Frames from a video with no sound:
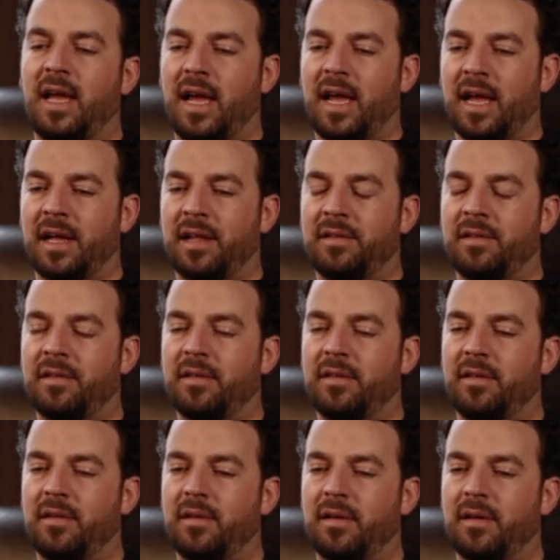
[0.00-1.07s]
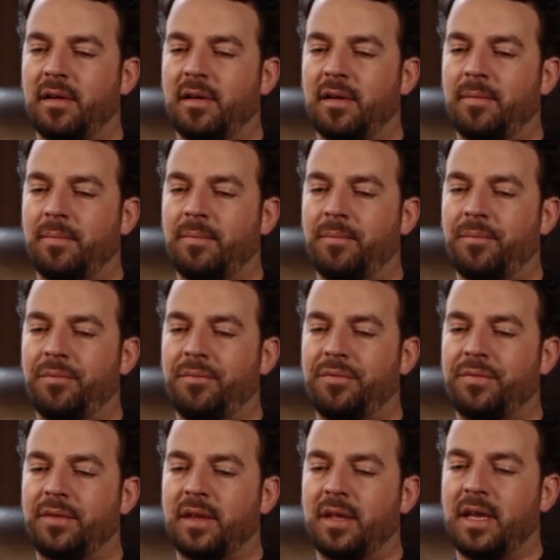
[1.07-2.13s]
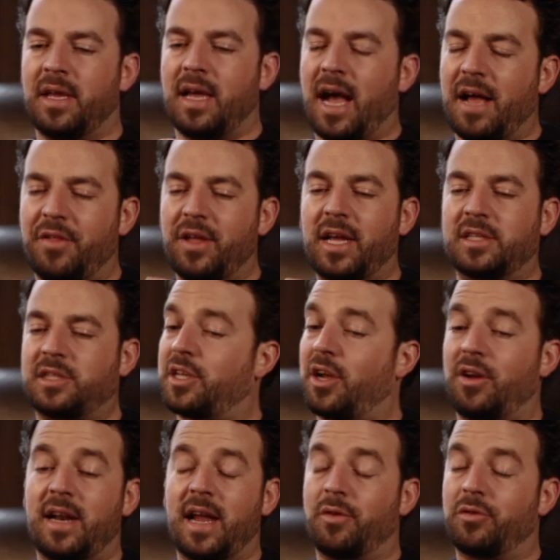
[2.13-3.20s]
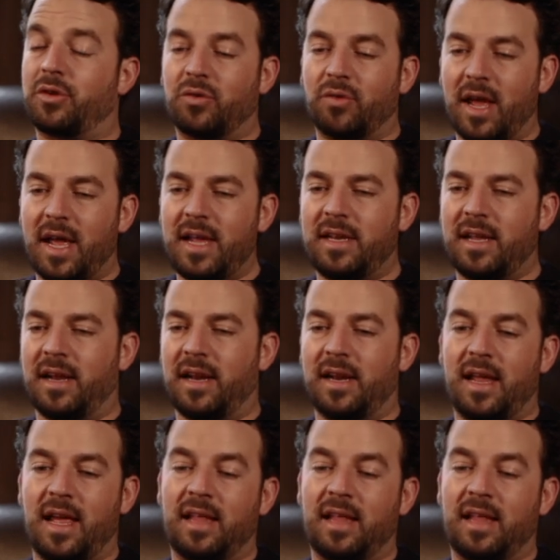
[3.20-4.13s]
and I think it started out great and it